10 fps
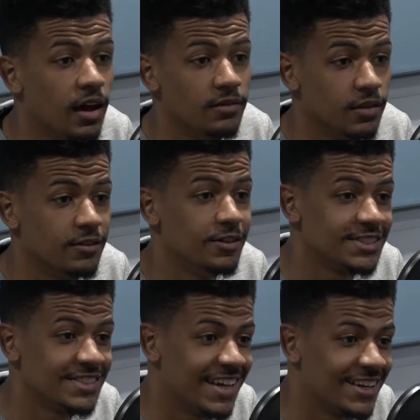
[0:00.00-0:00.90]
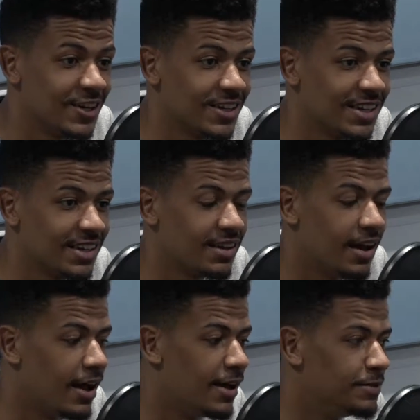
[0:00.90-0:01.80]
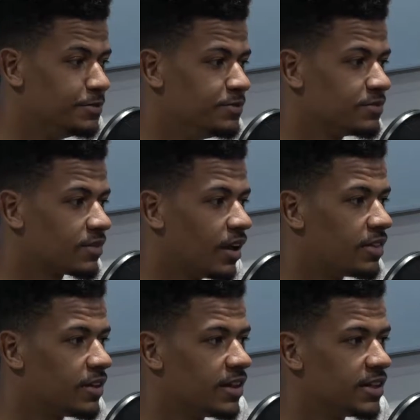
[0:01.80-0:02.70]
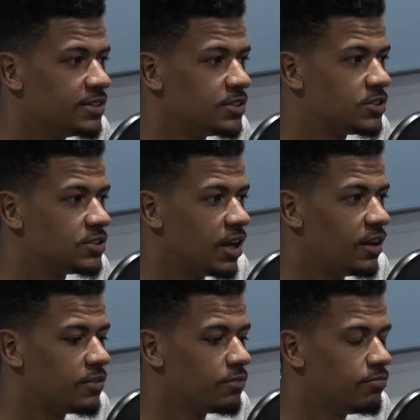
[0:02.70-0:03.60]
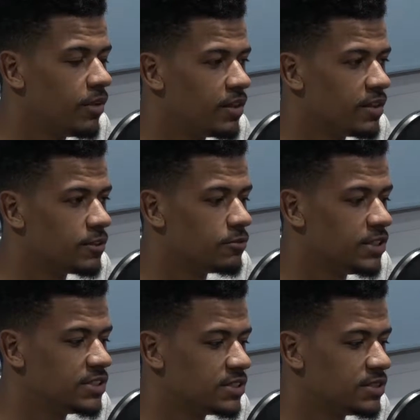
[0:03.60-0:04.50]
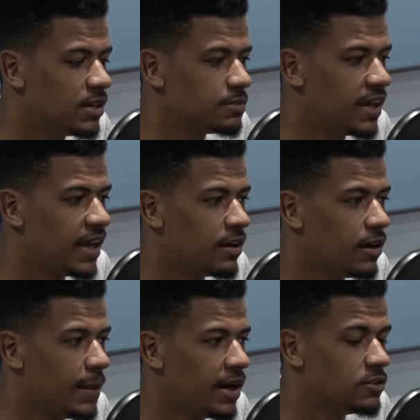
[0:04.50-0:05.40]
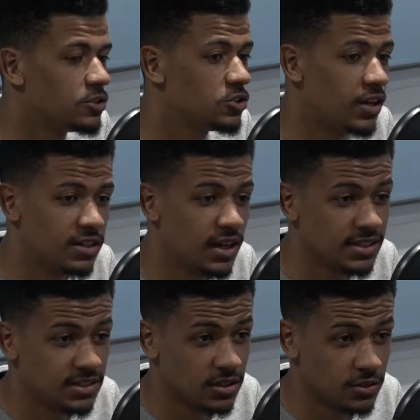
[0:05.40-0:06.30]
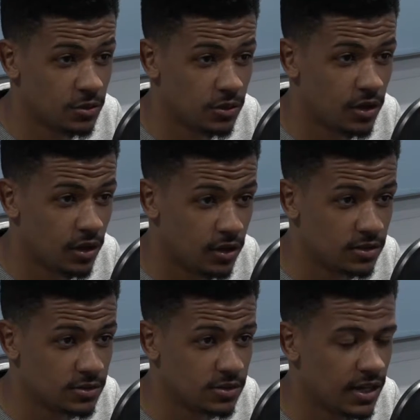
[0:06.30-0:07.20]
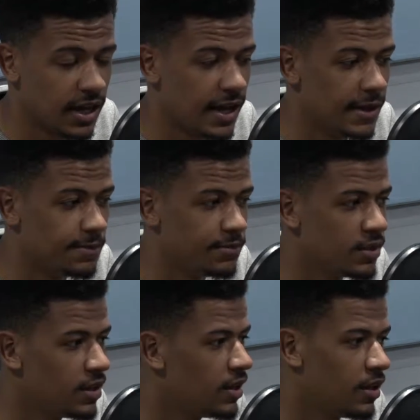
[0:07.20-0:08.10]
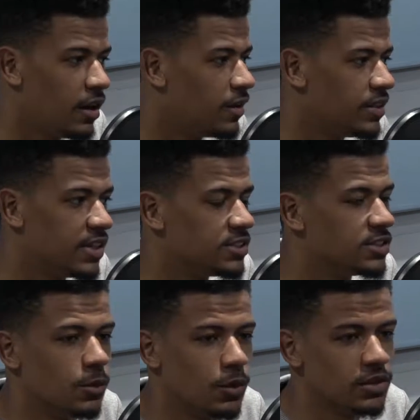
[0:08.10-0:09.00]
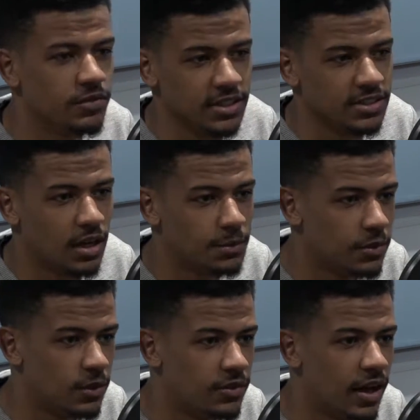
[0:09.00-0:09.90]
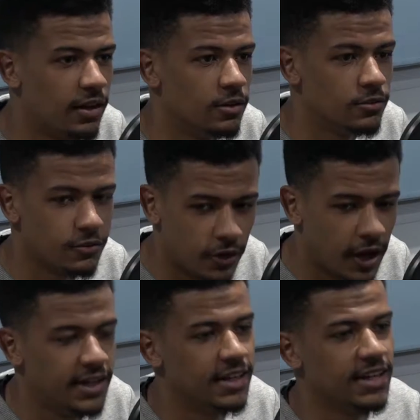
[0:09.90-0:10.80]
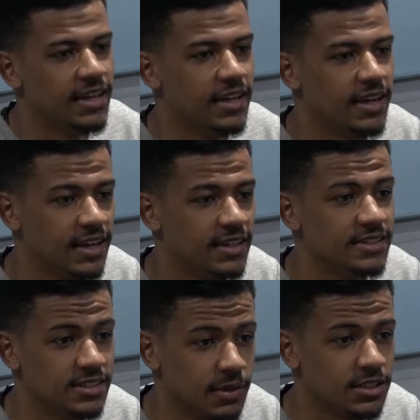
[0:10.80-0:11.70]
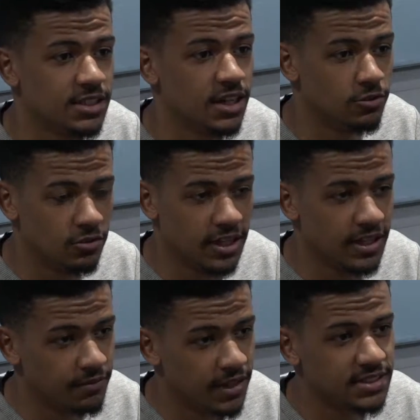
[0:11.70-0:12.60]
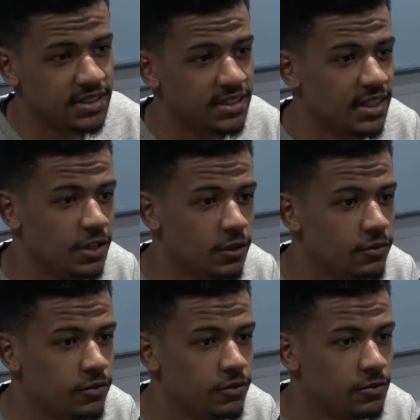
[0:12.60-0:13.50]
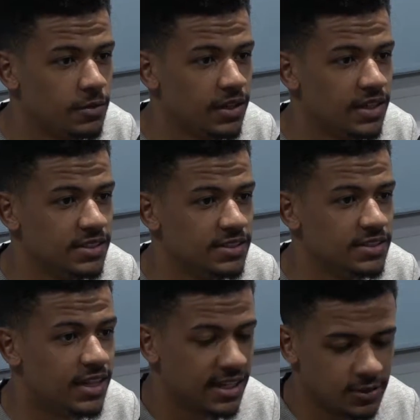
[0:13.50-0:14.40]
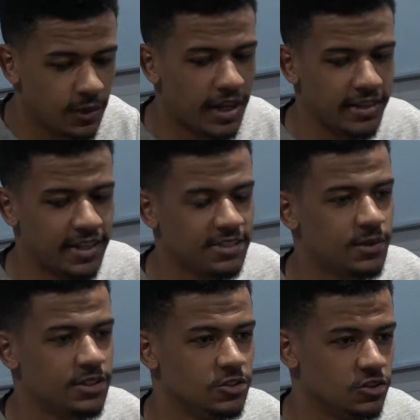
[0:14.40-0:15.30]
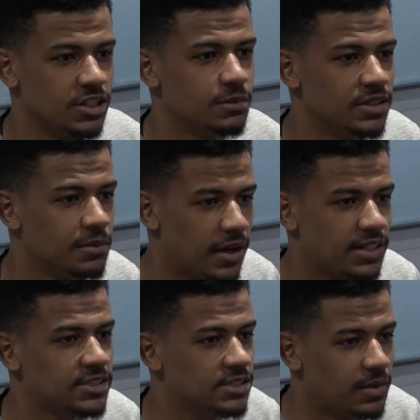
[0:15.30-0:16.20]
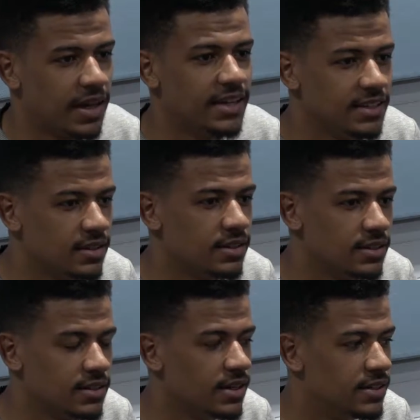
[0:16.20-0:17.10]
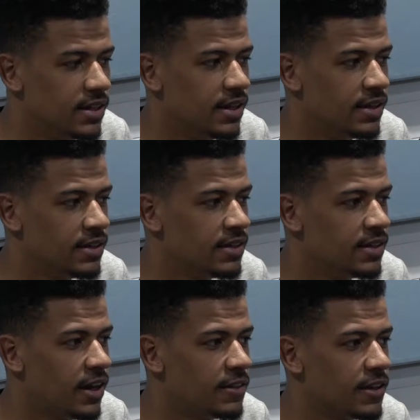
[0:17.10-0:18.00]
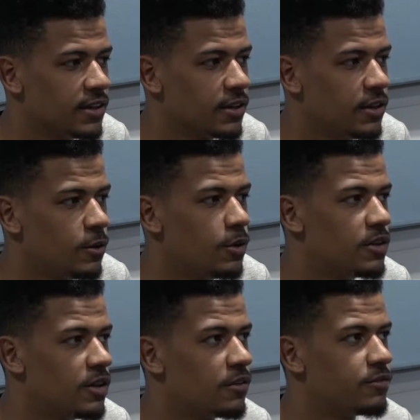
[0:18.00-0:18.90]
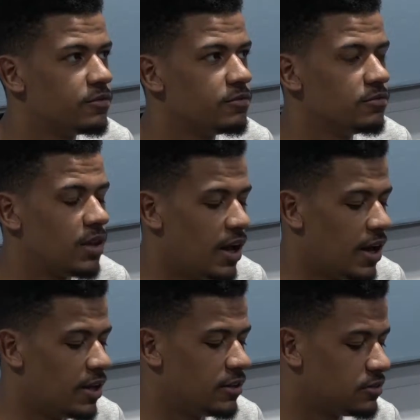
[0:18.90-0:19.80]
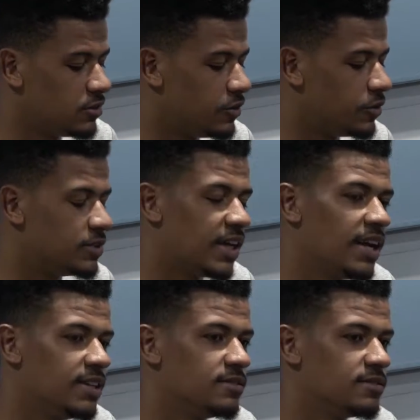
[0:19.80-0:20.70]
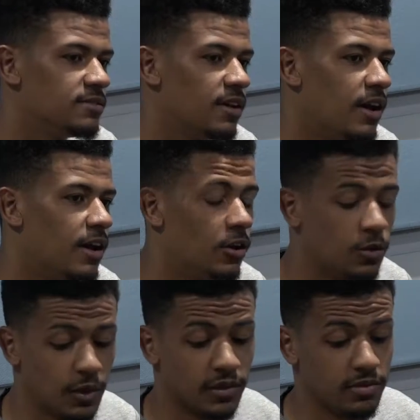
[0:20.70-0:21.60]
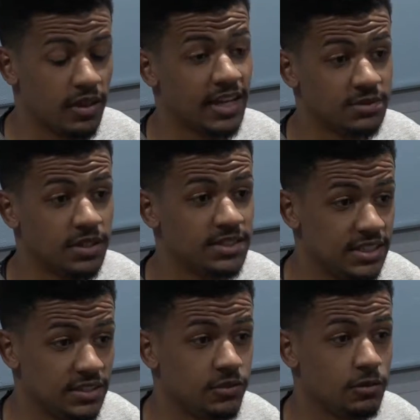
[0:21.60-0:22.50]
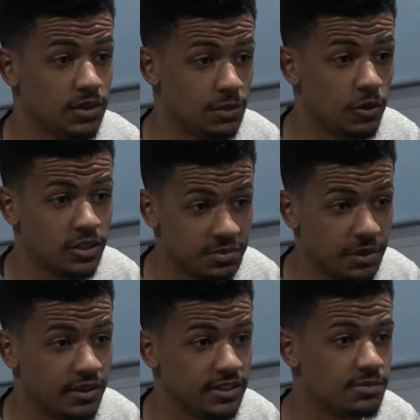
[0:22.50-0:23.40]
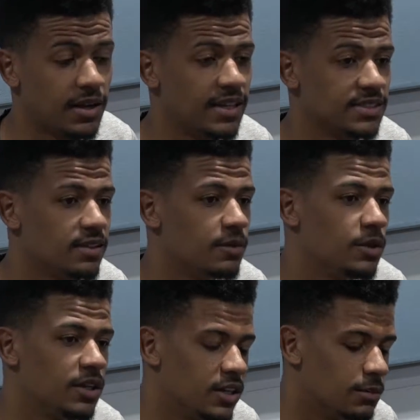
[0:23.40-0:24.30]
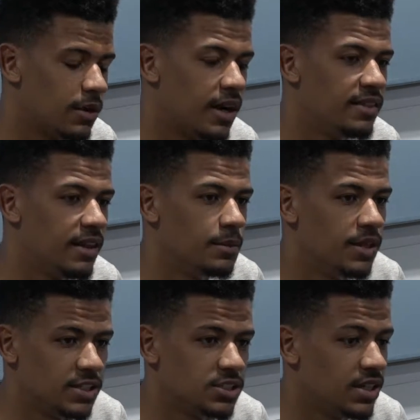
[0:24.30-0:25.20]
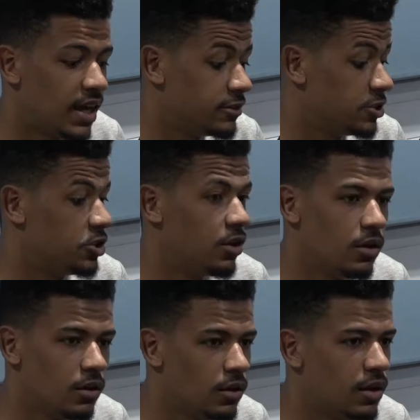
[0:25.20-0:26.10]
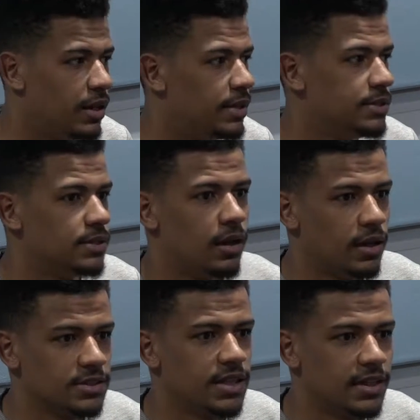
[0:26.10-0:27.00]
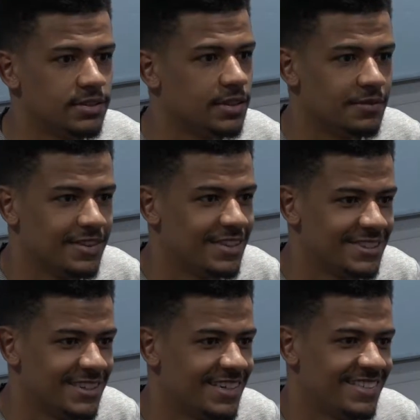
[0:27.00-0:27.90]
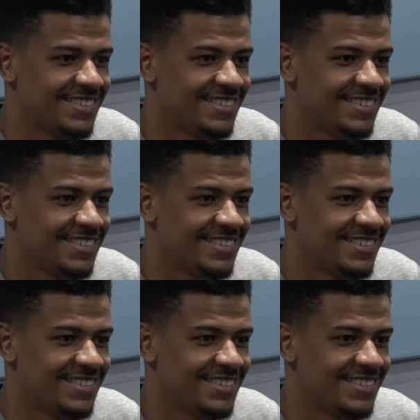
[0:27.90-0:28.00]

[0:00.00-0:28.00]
I've recently had a look at it. I think I think the recent update about Trent Alexander-Arnold. I think that's just a wonderful example of how finally England, especially, are really investing in their youth, because that's where the dream and the passion's played. I think, and I think with enough youthful talent, along with the expertise from the more experienced players, I think we can combine them and actually have a shot at least the last date or something this year.